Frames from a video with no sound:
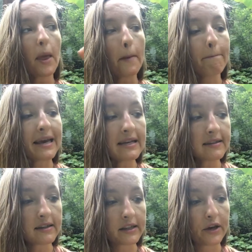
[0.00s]

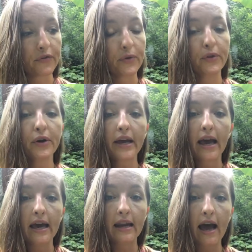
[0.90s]
basically, if you look
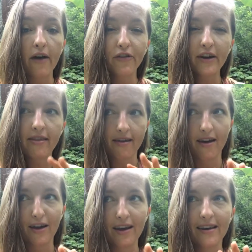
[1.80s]
at
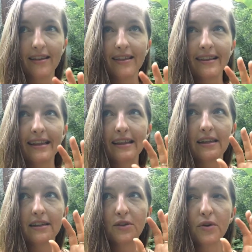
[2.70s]
everything
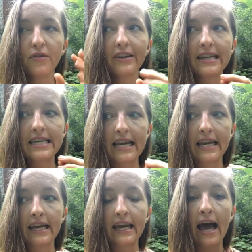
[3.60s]
sort of
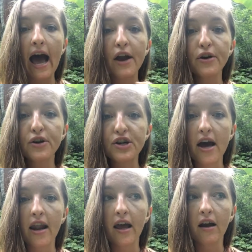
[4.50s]
containing an
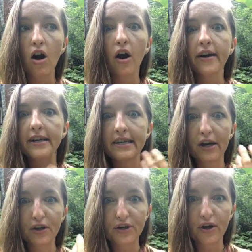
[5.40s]
energetic
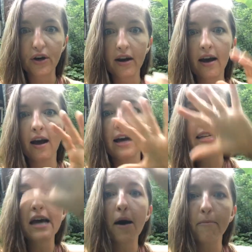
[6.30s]
architecture, a
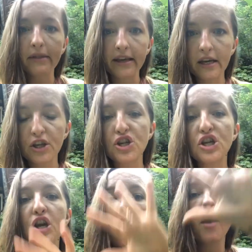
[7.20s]
template, a
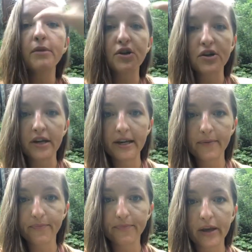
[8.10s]
geometry,
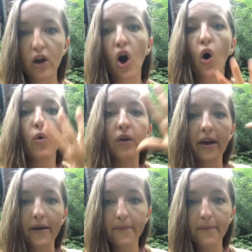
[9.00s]
like coding,